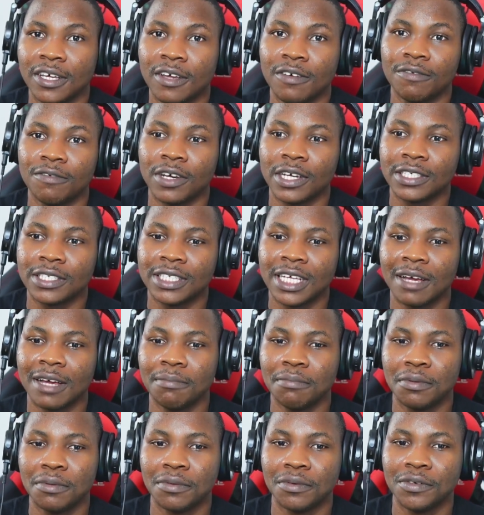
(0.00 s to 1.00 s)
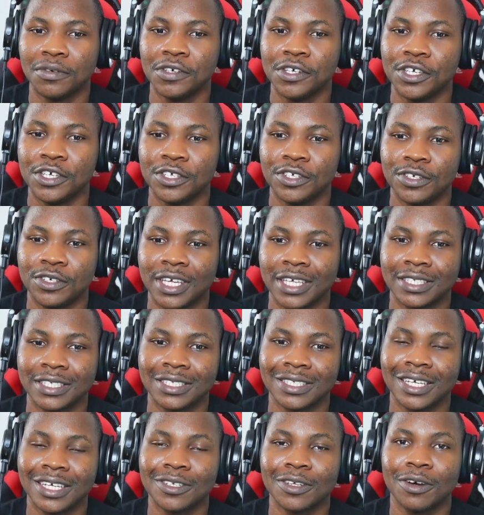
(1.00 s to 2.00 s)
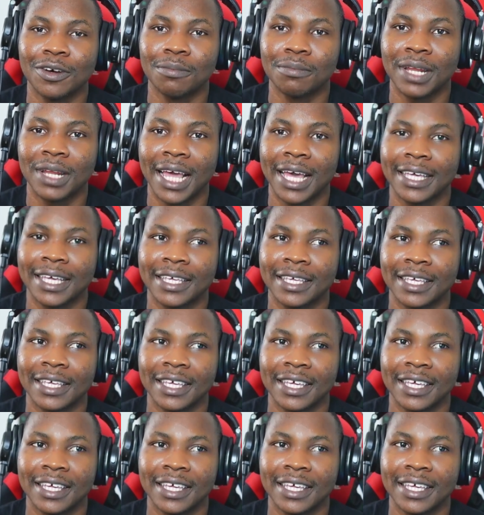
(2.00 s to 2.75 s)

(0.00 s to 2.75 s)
For example, you can set up like